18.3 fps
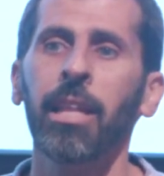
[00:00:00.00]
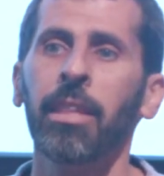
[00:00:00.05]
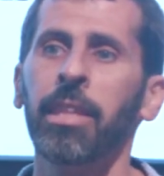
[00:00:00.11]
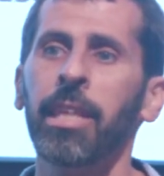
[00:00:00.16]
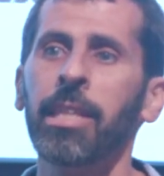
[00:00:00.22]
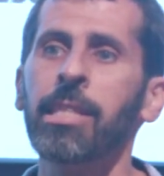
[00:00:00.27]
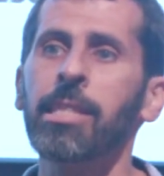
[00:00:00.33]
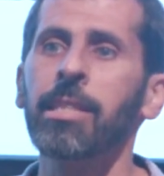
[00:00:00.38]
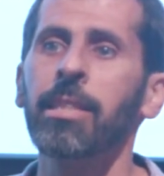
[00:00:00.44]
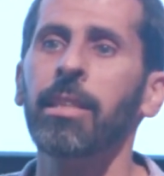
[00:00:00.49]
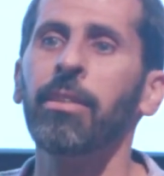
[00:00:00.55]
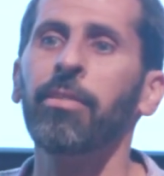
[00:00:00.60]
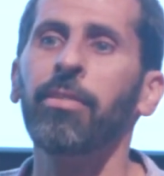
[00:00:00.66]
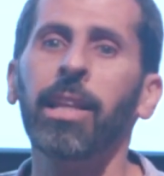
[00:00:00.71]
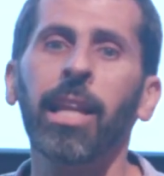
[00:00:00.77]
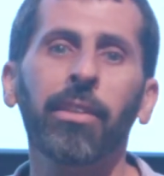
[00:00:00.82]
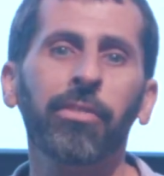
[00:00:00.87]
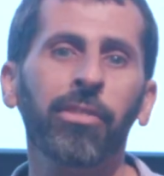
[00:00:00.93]
This
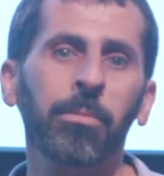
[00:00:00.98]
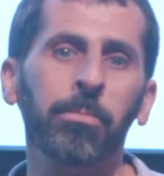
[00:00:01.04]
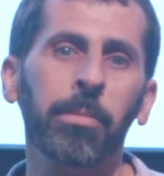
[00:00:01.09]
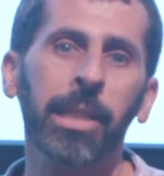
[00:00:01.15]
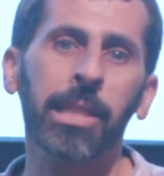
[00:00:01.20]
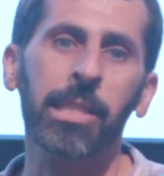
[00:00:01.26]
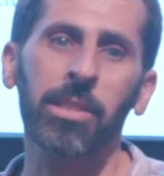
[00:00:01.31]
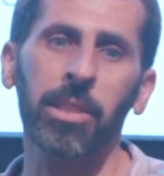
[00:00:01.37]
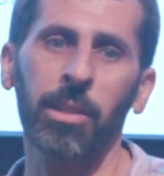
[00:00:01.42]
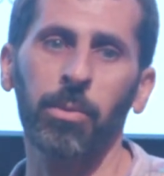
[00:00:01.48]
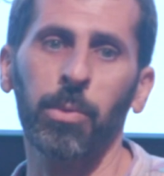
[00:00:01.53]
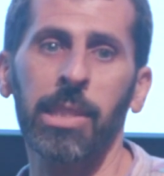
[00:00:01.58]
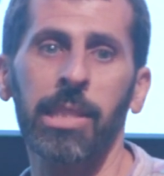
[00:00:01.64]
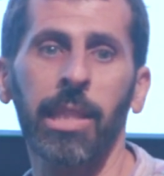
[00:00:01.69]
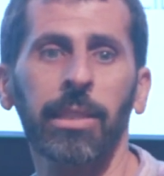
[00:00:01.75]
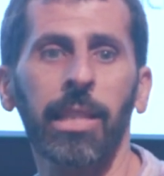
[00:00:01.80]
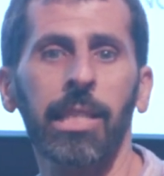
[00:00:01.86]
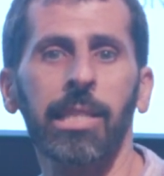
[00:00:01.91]
falafel mixture was
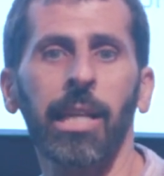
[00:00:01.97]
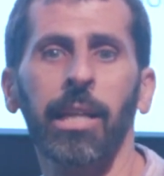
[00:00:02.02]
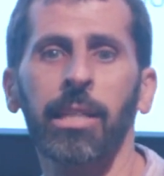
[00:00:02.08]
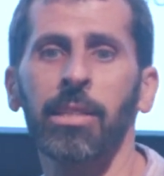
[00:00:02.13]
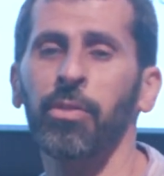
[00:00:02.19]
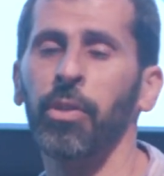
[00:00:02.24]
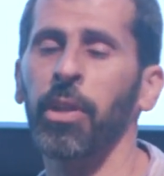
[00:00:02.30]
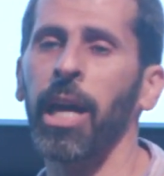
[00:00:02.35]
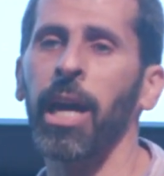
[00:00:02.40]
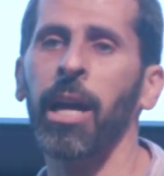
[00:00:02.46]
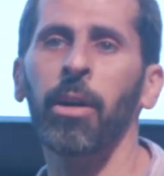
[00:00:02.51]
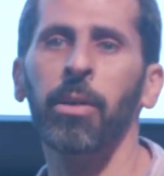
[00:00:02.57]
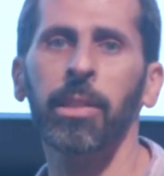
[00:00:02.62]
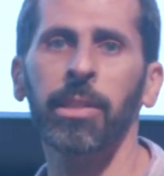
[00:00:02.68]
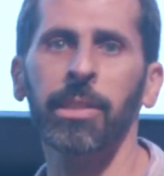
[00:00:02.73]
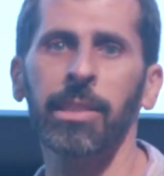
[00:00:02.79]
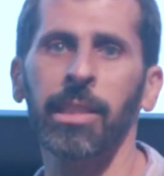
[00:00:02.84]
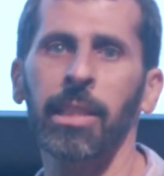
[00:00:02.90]
set aside for
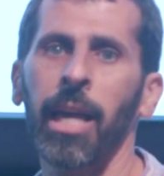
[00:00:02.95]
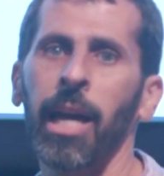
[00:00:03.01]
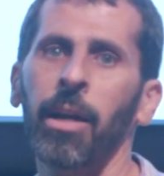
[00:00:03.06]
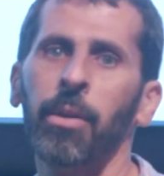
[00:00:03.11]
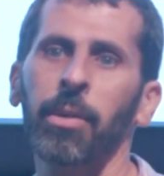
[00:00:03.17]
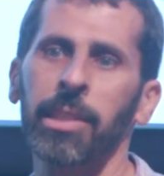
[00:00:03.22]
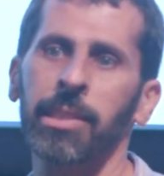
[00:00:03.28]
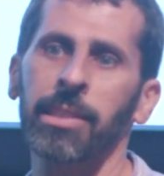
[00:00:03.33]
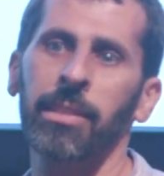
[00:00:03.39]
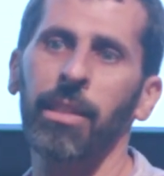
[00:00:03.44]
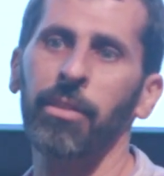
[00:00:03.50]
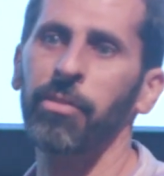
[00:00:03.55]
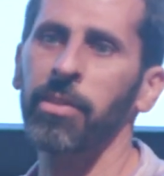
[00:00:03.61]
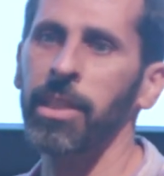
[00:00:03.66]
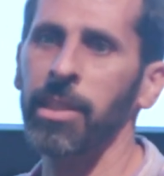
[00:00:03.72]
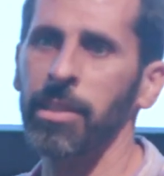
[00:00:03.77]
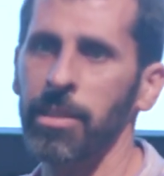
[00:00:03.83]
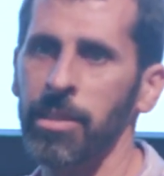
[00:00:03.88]
hours and hours in the
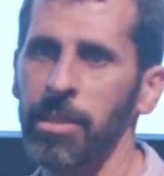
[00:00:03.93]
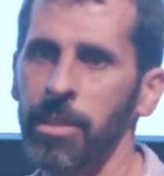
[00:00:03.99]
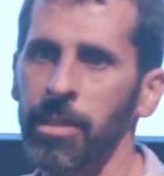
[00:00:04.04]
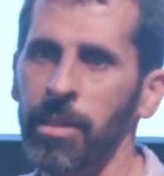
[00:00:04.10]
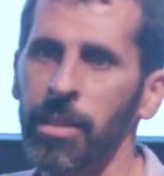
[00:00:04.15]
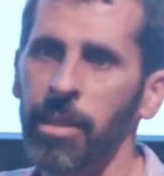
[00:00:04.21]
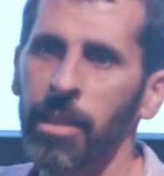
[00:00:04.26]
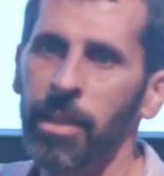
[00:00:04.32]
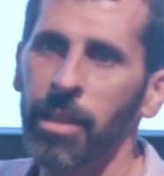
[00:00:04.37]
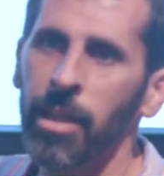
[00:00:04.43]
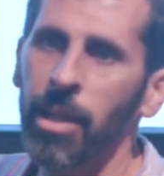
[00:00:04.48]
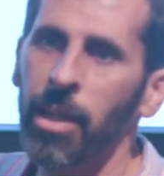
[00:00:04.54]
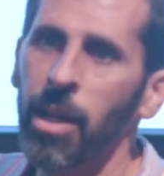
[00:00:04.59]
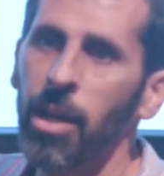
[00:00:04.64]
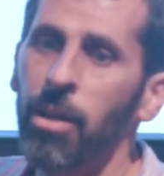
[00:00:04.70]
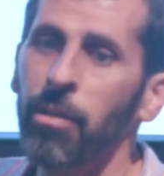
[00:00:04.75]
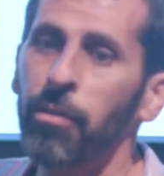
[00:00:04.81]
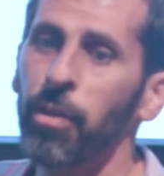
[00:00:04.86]
fridge
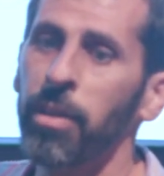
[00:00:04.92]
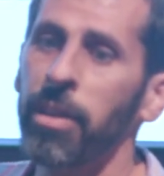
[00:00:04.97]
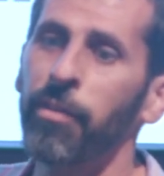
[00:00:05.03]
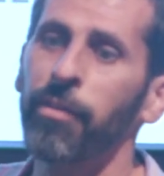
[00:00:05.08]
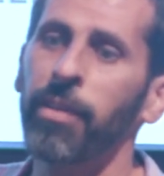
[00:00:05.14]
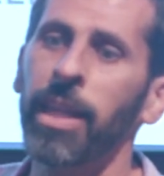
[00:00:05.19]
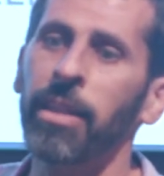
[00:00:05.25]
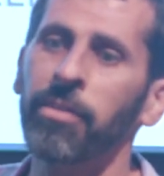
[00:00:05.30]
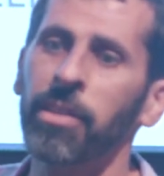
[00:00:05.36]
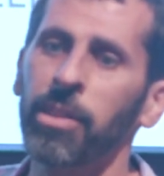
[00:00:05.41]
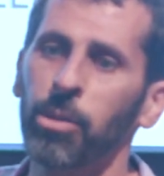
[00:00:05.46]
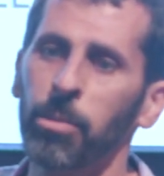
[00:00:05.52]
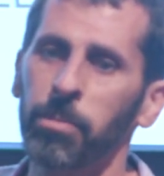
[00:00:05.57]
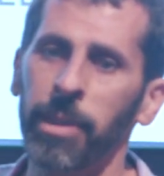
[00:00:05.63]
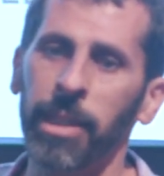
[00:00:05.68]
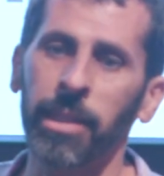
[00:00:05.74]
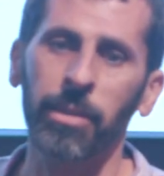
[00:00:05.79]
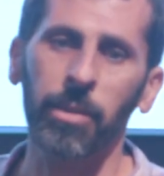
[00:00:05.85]
for the flavor to
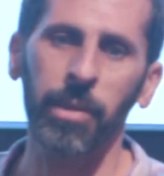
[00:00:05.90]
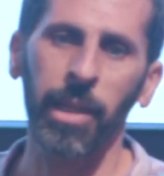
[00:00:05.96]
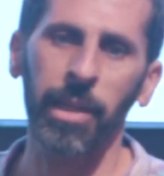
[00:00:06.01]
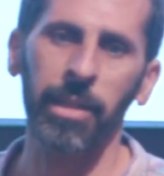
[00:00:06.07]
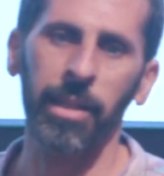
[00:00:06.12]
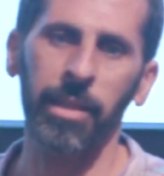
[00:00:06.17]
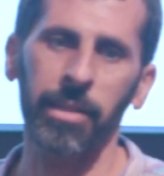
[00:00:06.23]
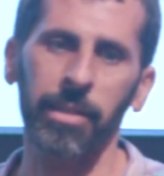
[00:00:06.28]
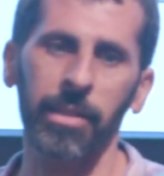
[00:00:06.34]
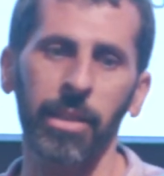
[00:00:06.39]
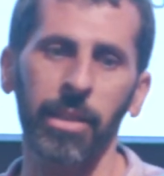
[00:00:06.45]
blend together